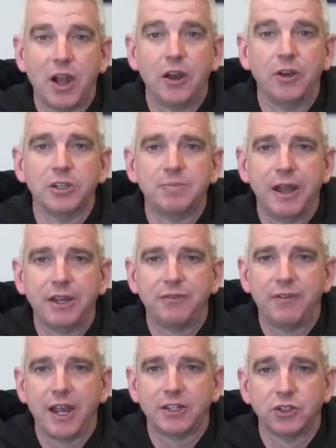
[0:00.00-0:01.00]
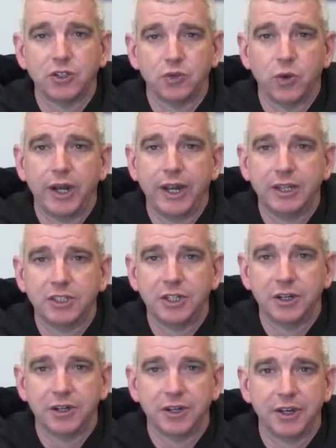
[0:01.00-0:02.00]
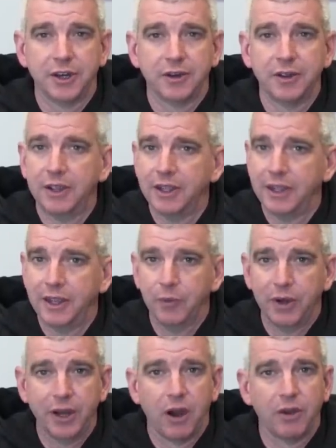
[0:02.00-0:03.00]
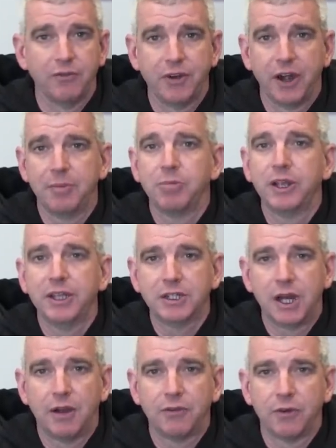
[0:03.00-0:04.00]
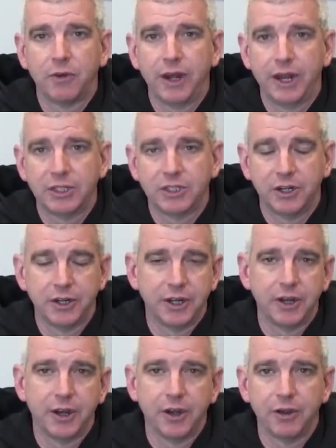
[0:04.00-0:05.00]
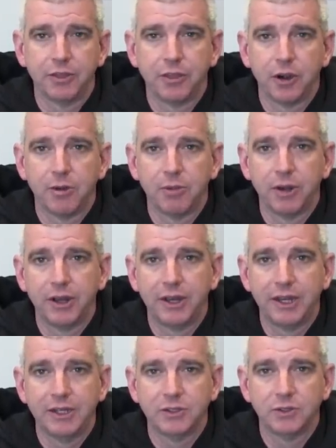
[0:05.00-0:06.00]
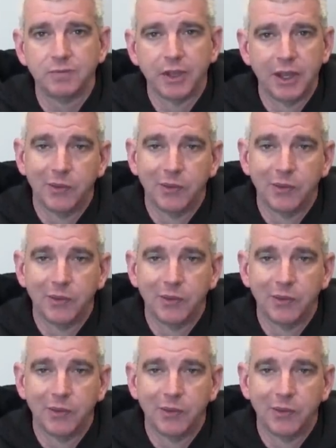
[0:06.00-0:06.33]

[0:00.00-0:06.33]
Our newest manufacturer is Redhead Steering Gear, we are very pleased to offer Redhead steering gear here at Thoroughbred Diesel.